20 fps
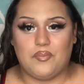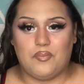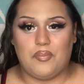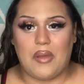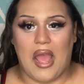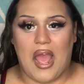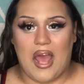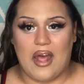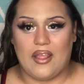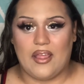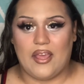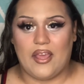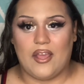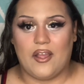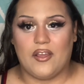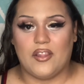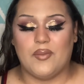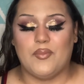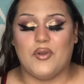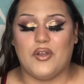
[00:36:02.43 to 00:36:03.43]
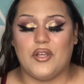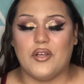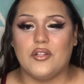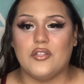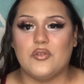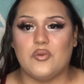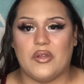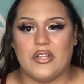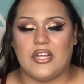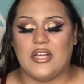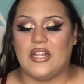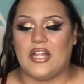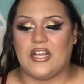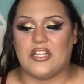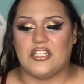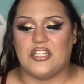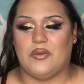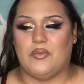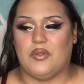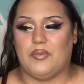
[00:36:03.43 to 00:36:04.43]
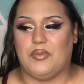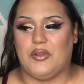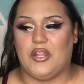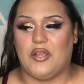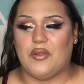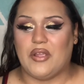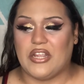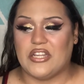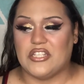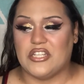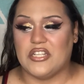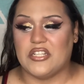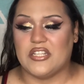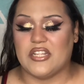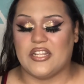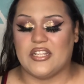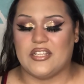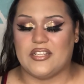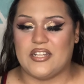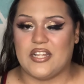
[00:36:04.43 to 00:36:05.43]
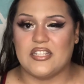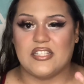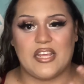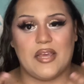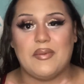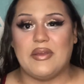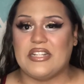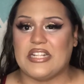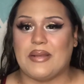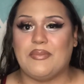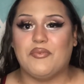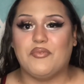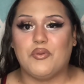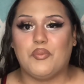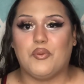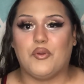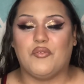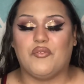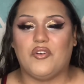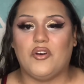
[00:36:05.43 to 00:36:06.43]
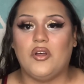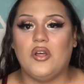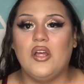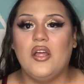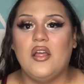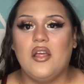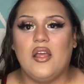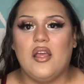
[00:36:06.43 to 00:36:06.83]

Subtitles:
palette or the Murillo twin collection with Beauty Creations, it does get my stamp of approval.